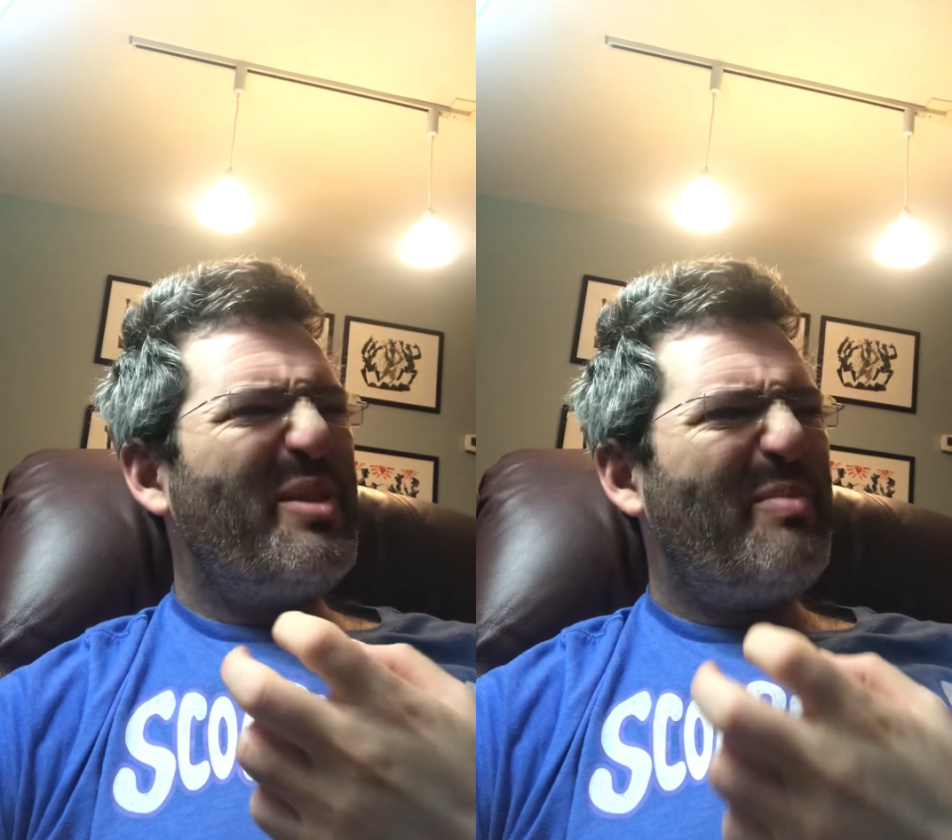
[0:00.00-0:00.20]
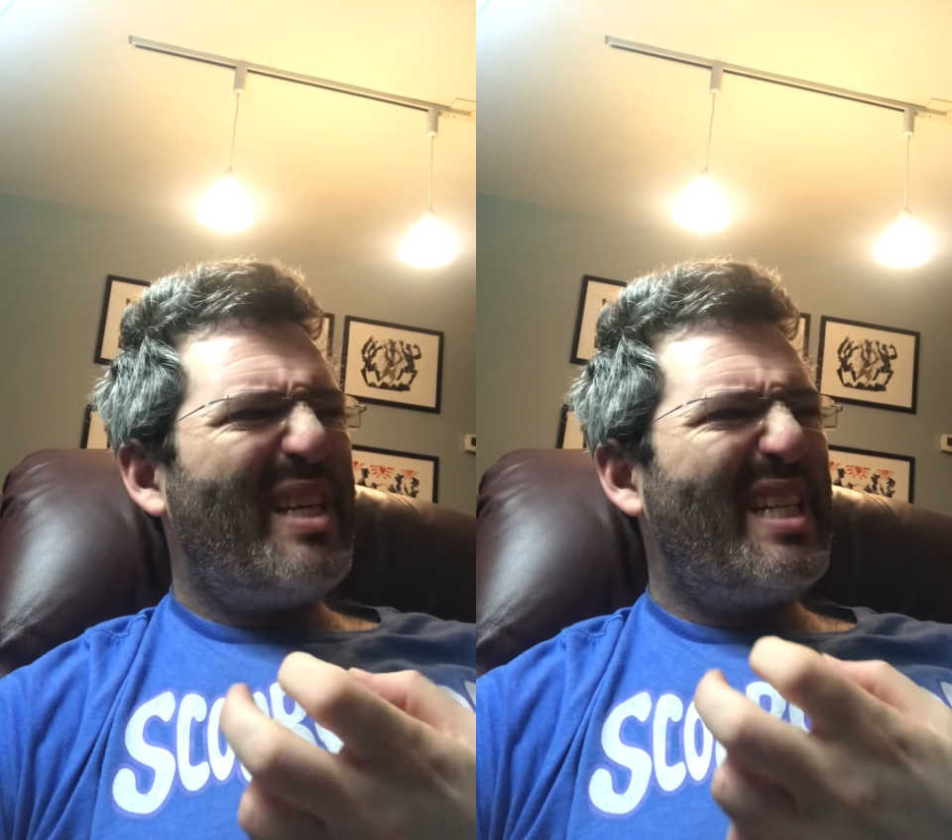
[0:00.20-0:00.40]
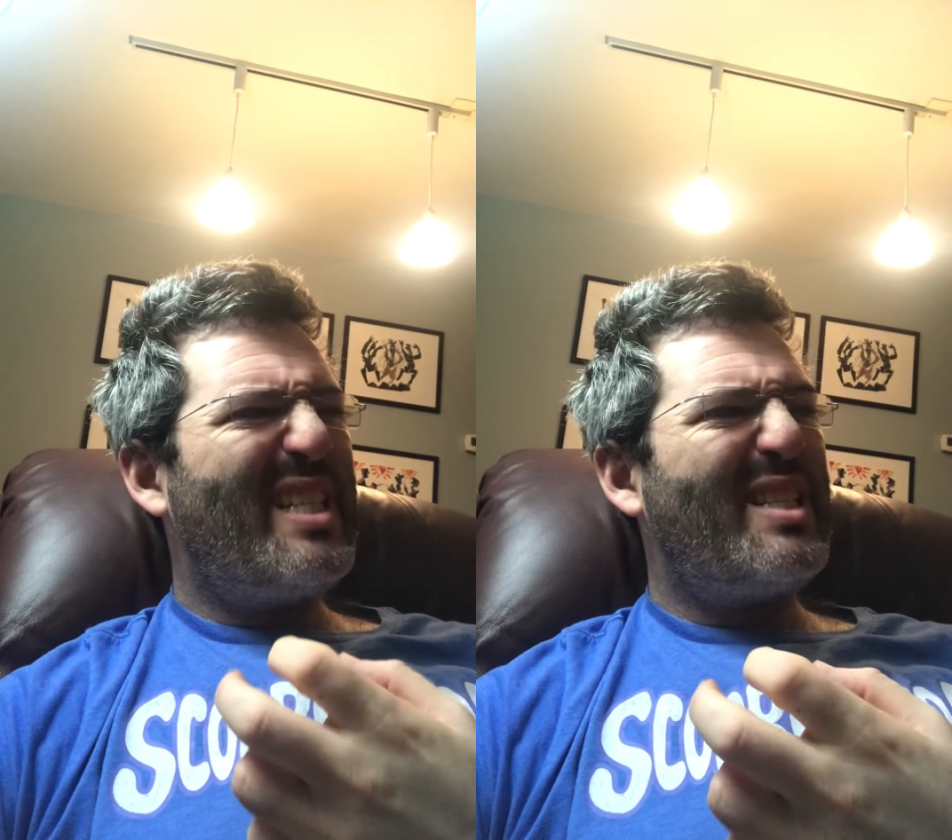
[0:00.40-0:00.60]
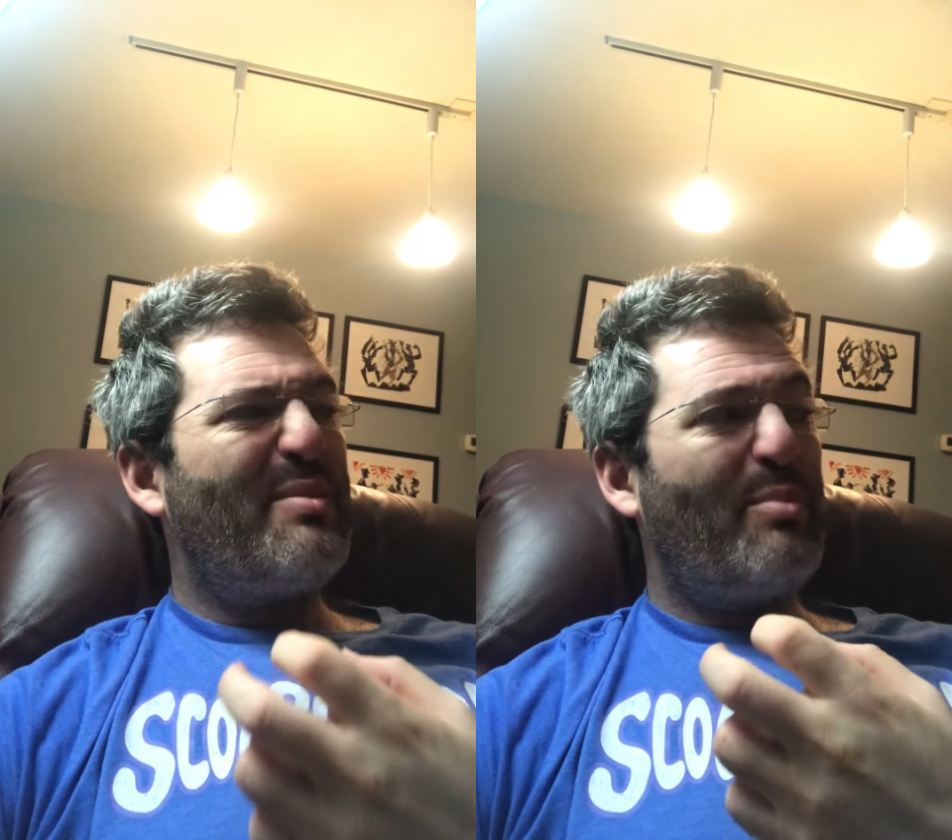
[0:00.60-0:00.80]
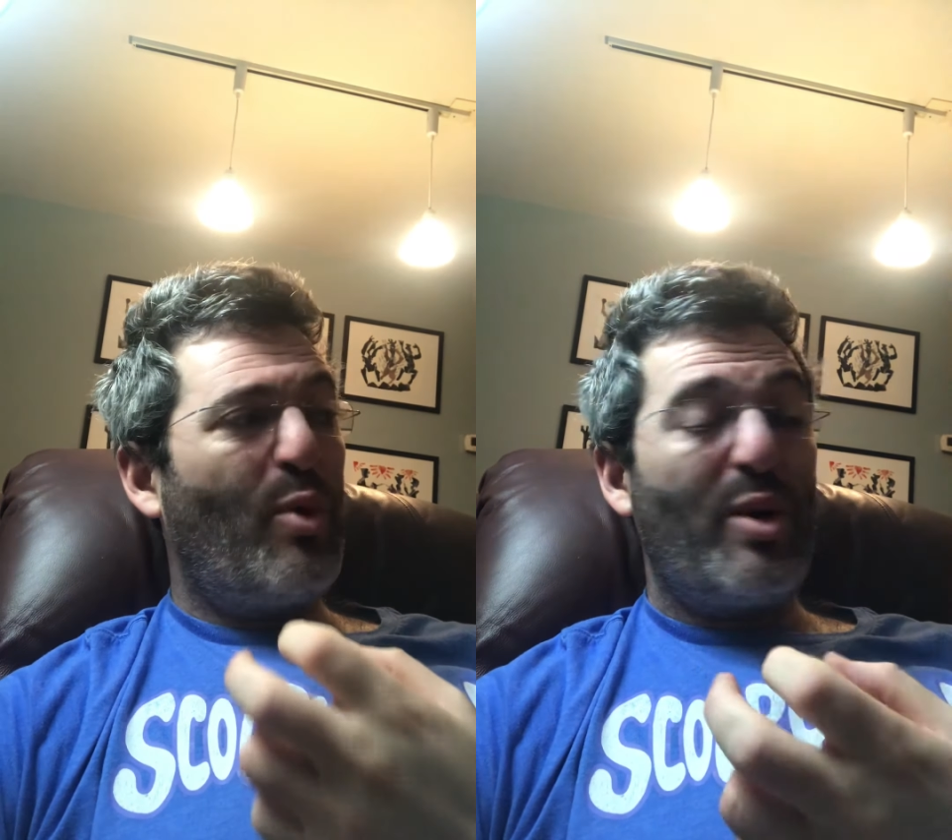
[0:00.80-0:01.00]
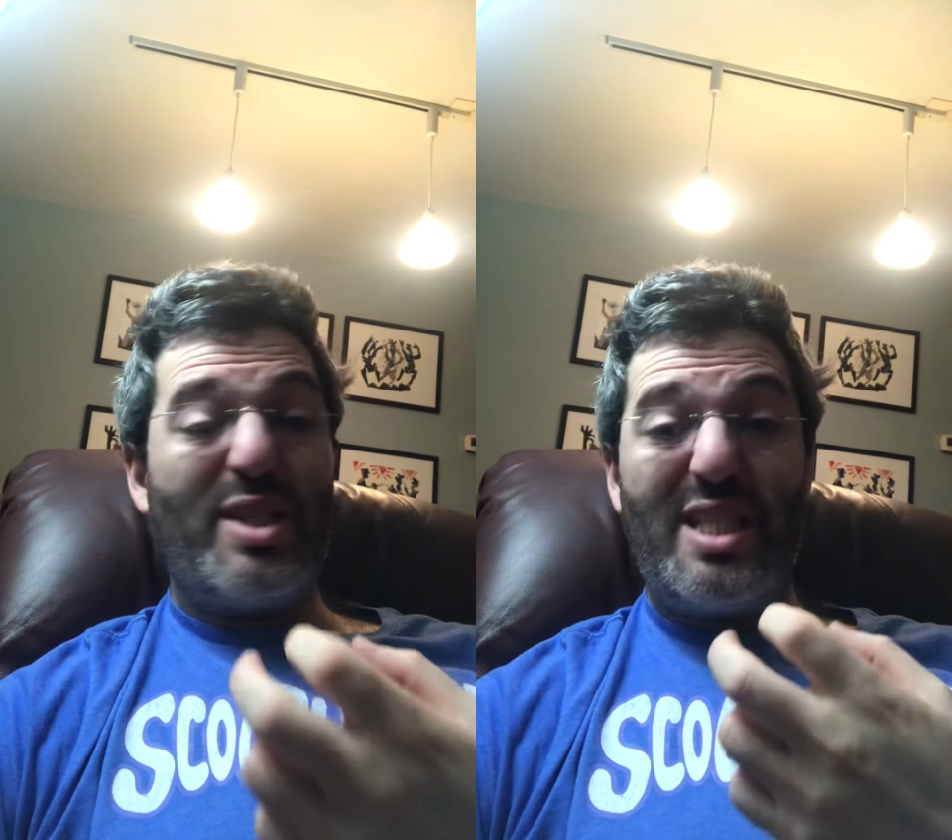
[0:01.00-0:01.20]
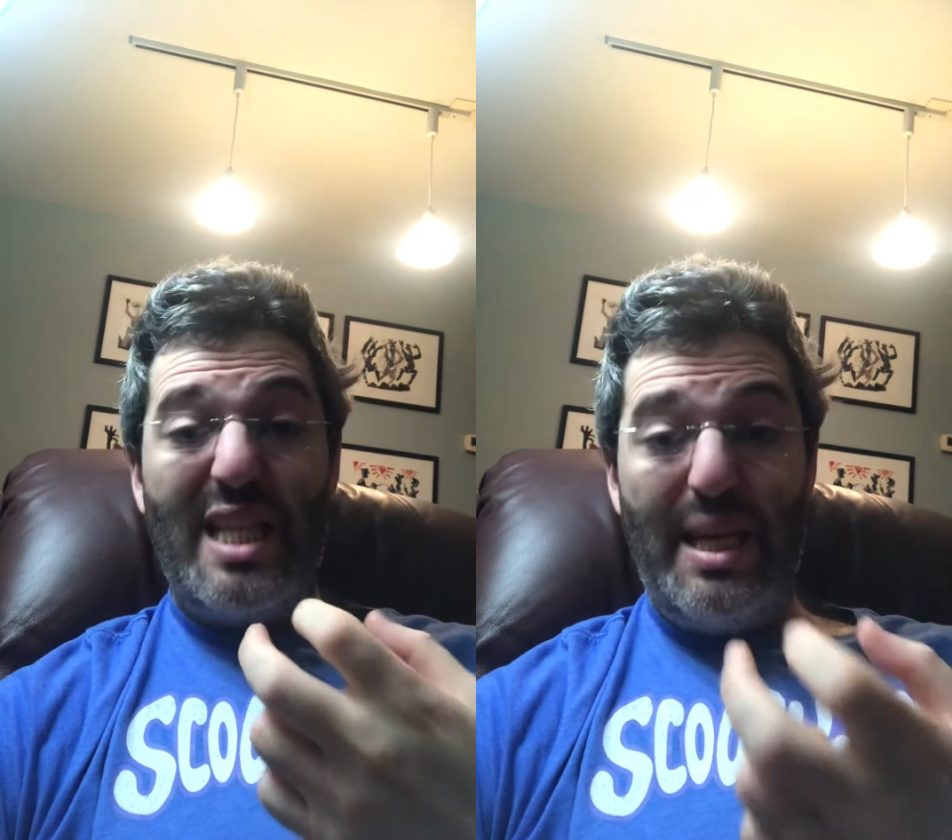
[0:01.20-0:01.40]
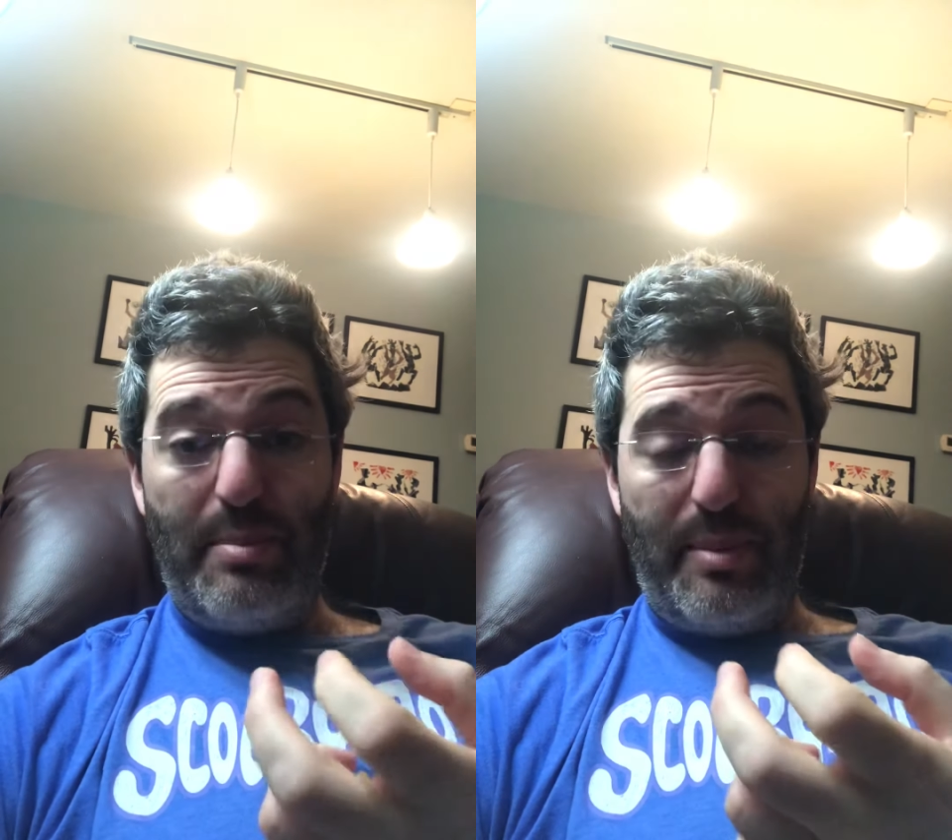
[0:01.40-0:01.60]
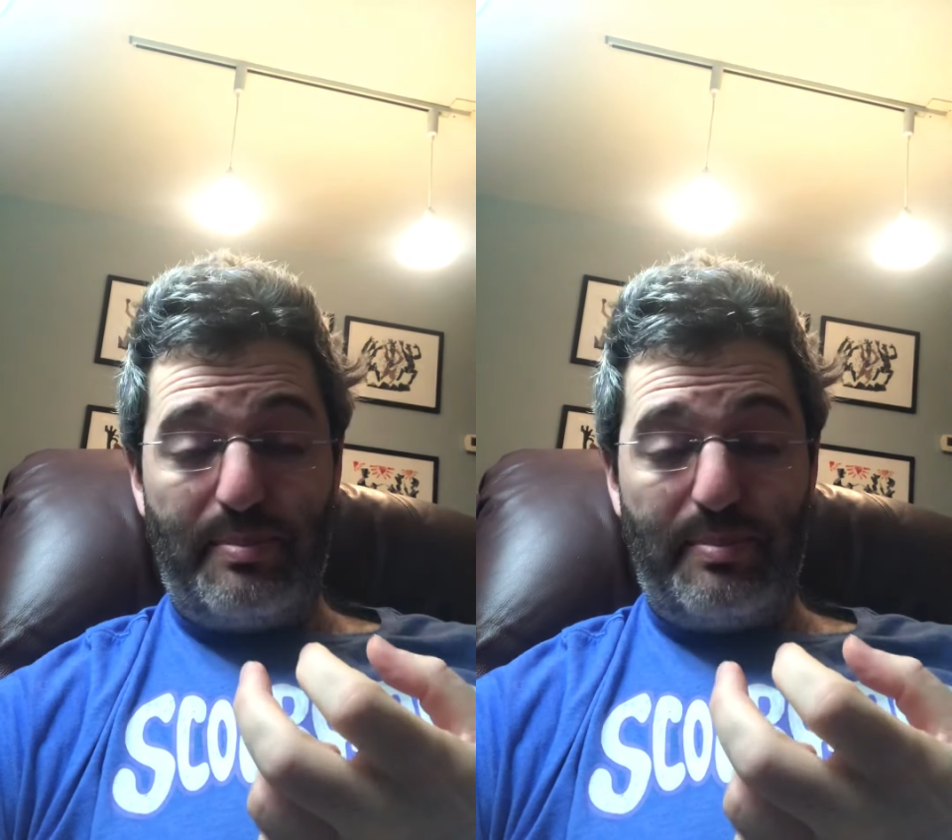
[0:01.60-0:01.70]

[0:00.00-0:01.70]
minutes more sleep.